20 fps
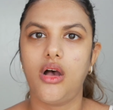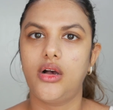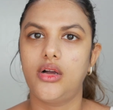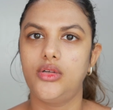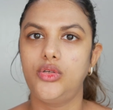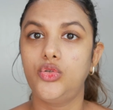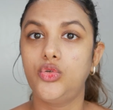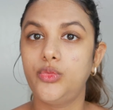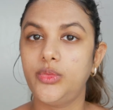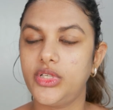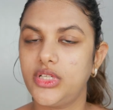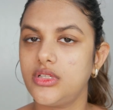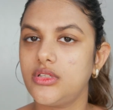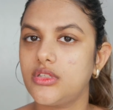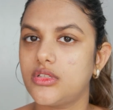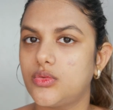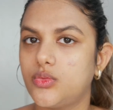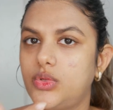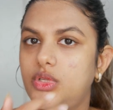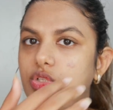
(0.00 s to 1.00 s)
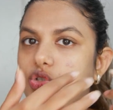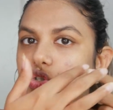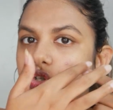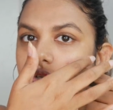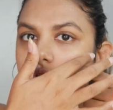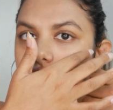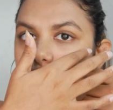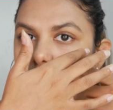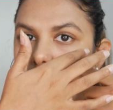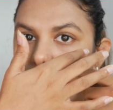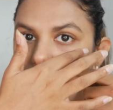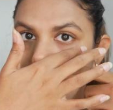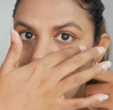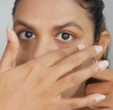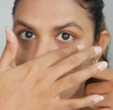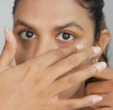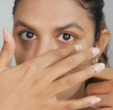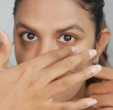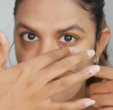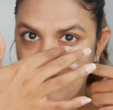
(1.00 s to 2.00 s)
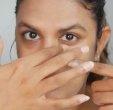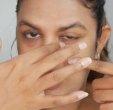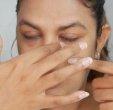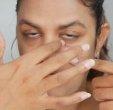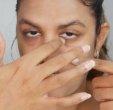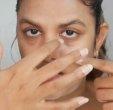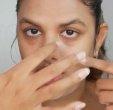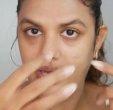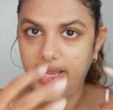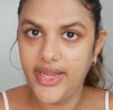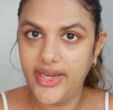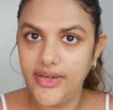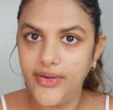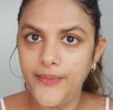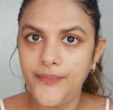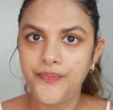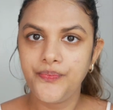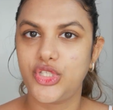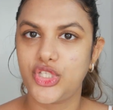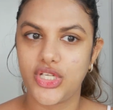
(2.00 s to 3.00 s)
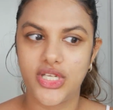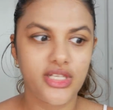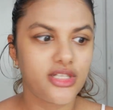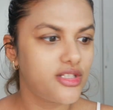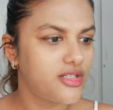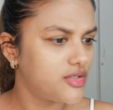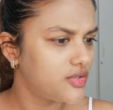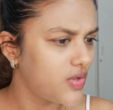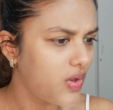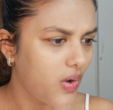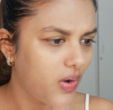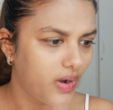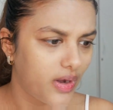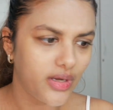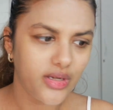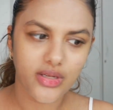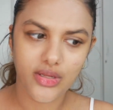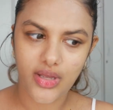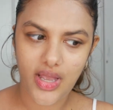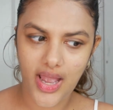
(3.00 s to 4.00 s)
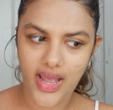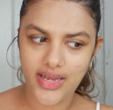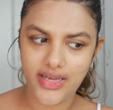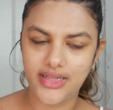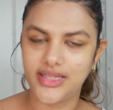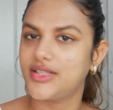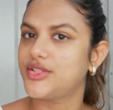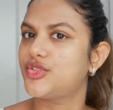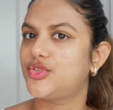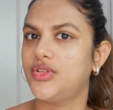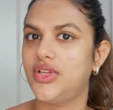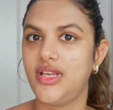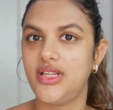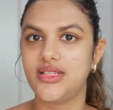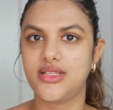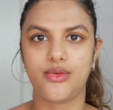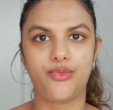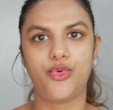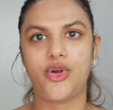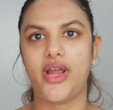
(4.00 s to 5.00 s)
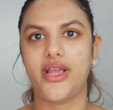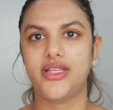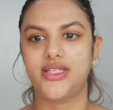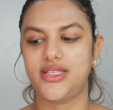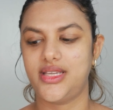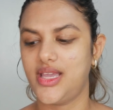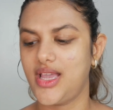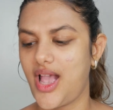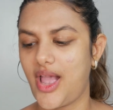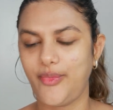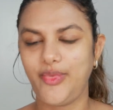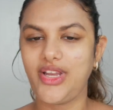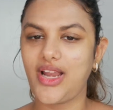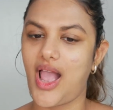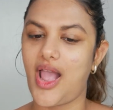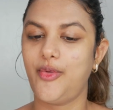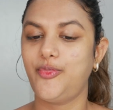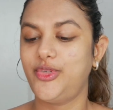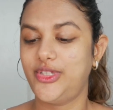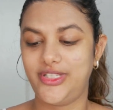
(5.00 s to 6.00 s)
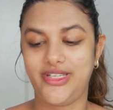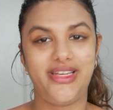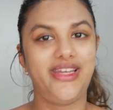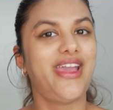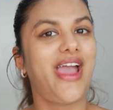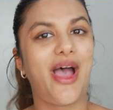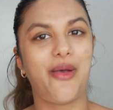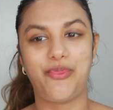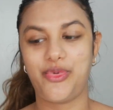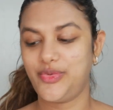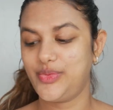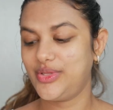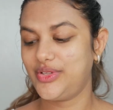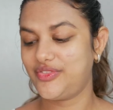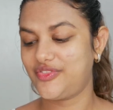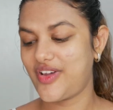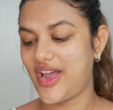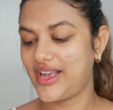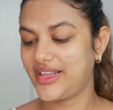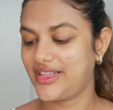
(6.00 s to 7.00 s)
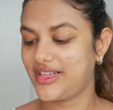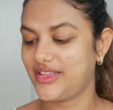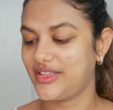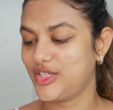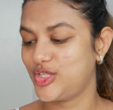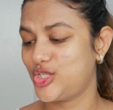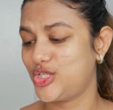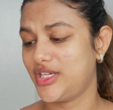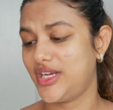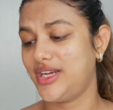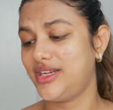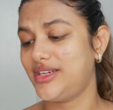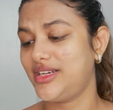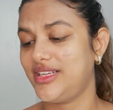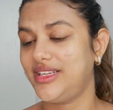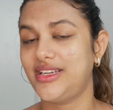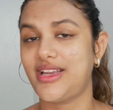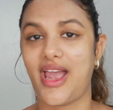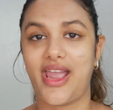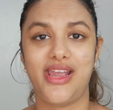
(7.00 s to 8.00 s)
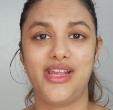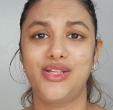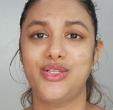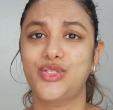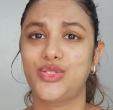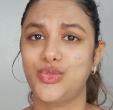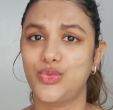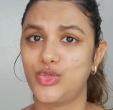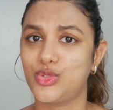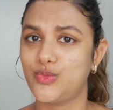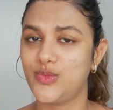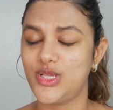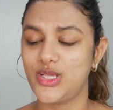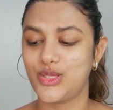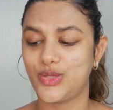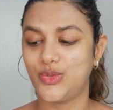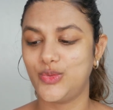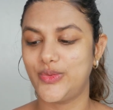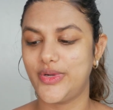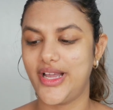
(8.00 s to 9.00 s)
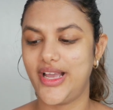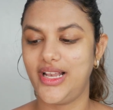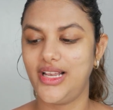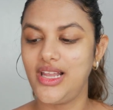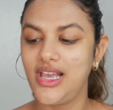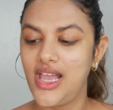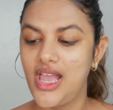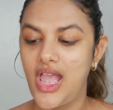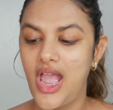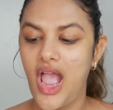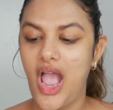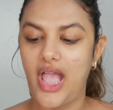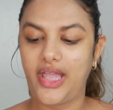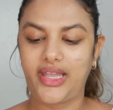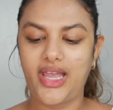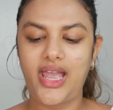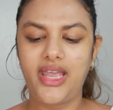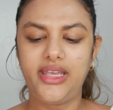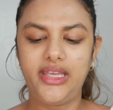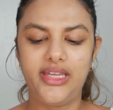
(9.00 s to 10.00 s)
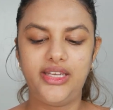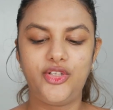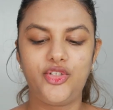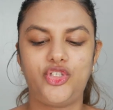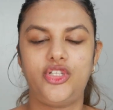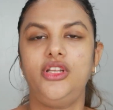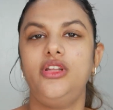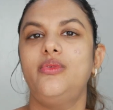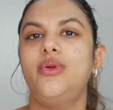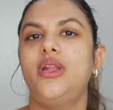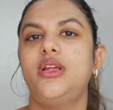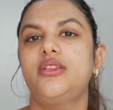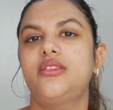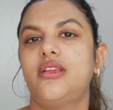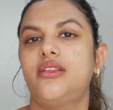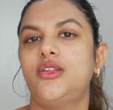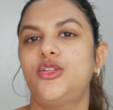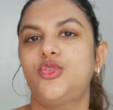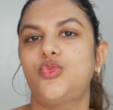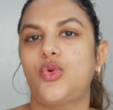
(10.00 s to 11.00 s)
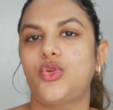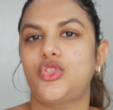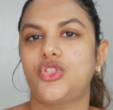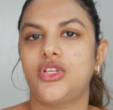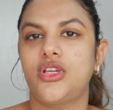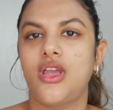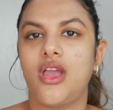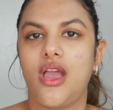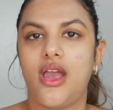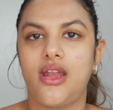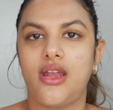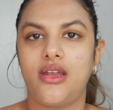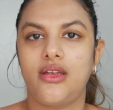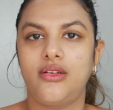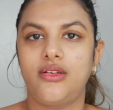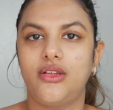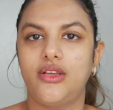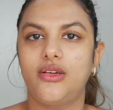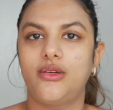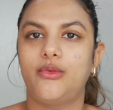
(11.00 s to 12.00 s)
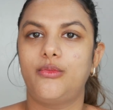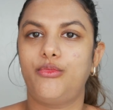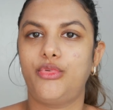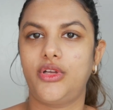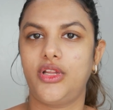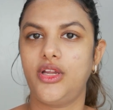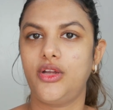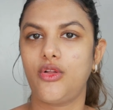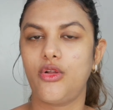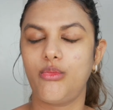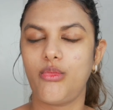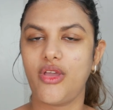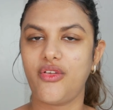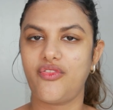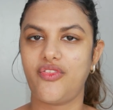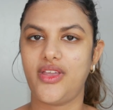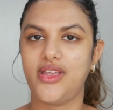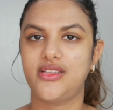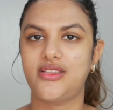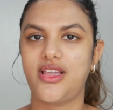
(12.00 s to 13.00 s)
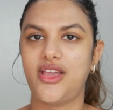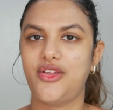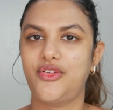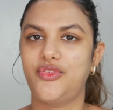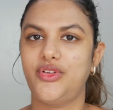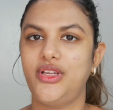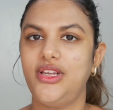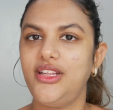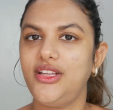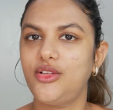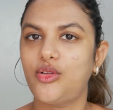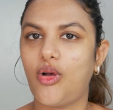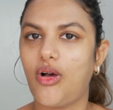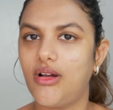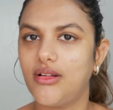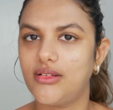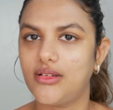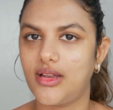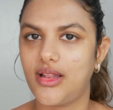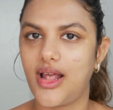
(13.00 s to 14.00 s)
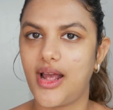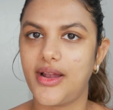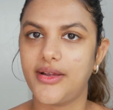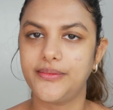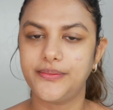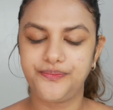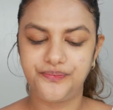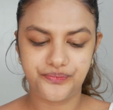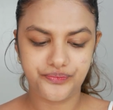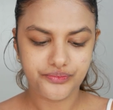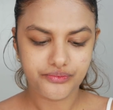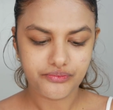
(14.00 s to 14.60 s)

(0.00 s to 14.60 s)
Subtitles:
luminous will just settle in, which it's not, and that's really surprising. I mean, I'm really happy with the fact that the shade T9 suits me so well. I initially, when I started swatching and putting it on my face, I really thought that